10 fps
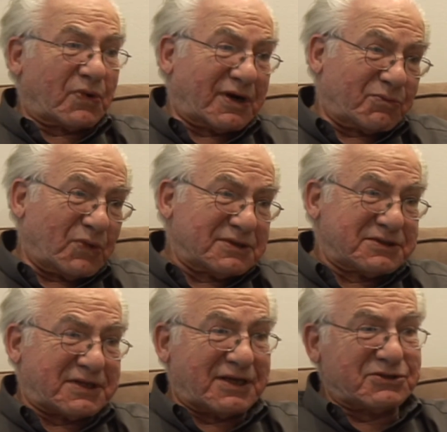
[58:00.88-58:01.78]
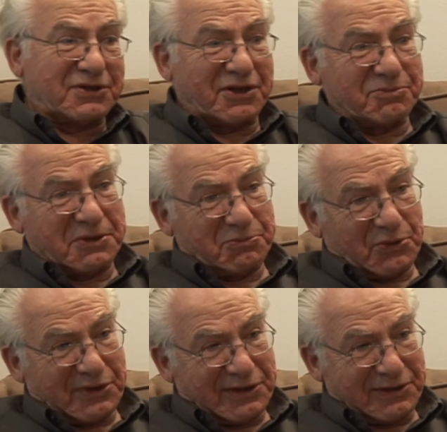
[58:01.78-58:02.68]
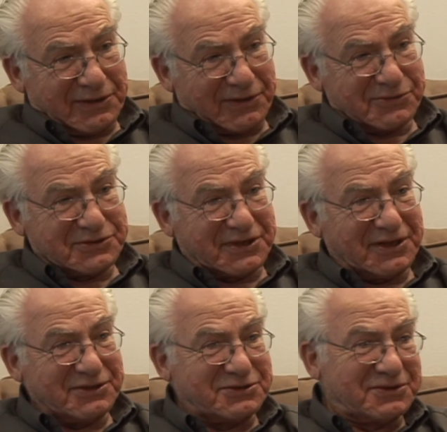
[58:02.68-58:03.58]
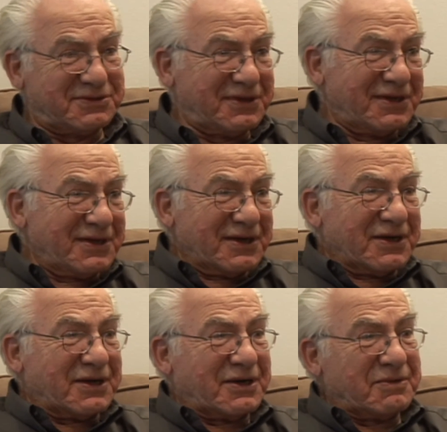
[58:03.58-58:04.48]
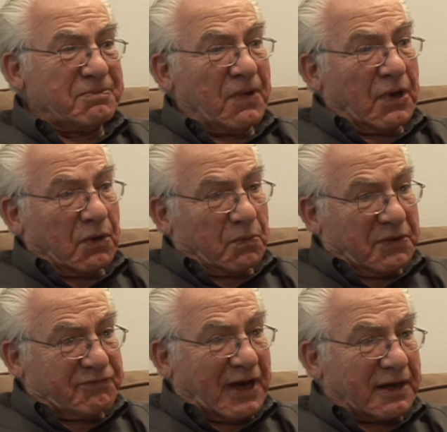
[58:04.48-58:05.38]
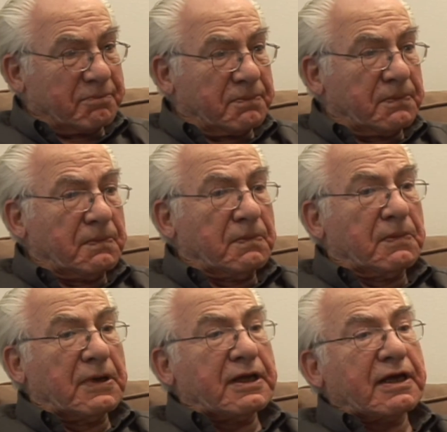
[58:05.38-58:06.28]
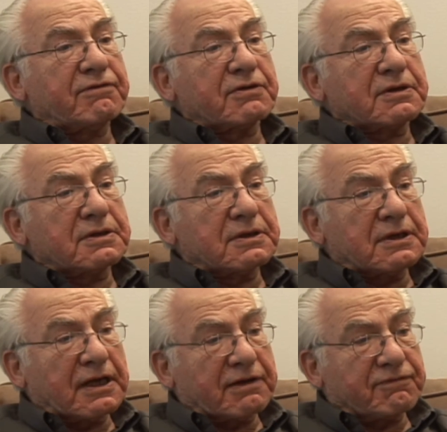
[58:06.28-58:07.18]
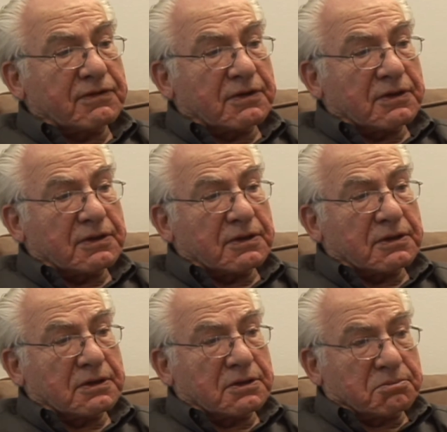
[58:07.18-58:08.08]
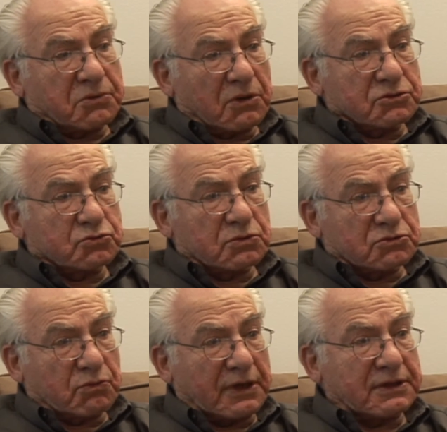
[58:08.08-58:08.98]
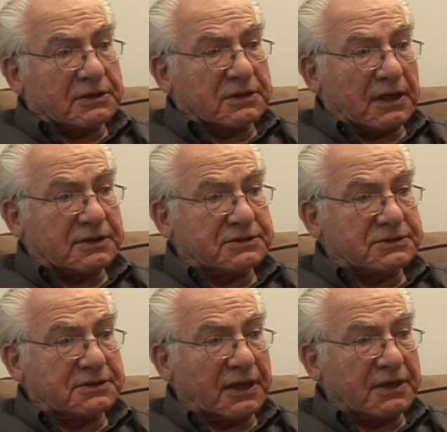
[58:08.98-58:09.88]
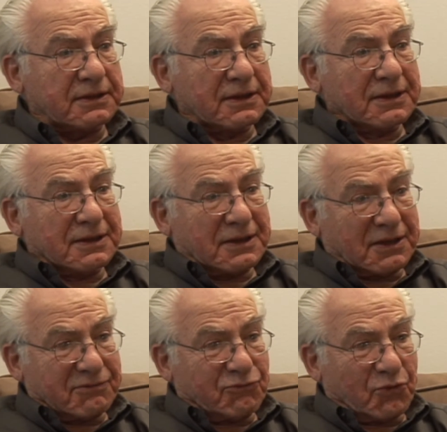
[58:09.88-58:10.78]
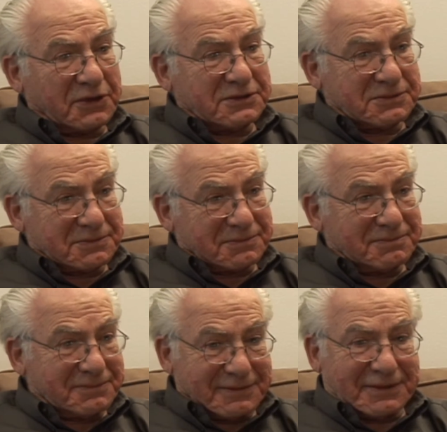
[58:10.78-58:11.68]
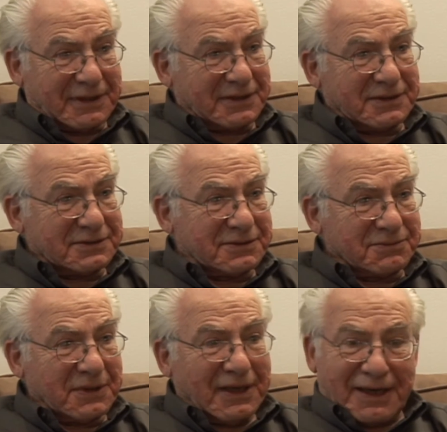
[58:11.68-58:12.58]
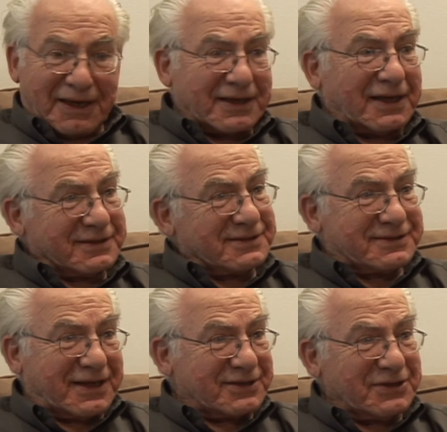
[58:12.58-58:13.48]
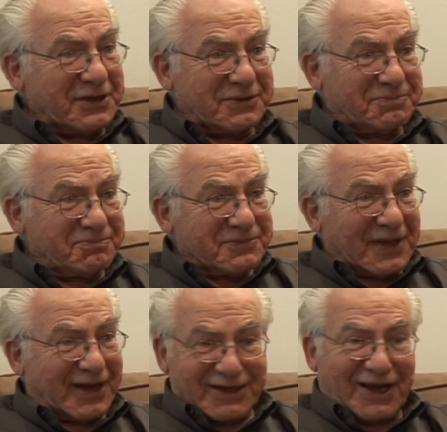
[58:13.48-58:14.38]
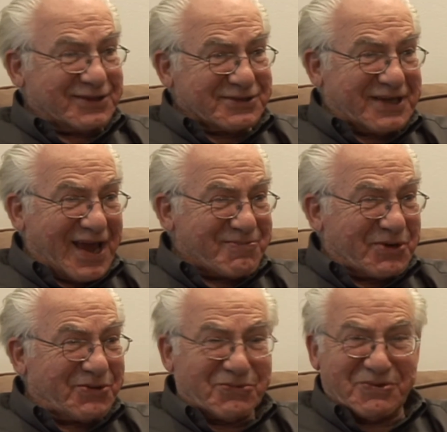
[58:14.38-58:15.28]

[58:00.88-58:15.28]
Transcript: are at one stage and other people are at another stage, and um, we've got to have a, have a, an approach which recognizes that and avoids getting into, I got this technique, I got this hammer,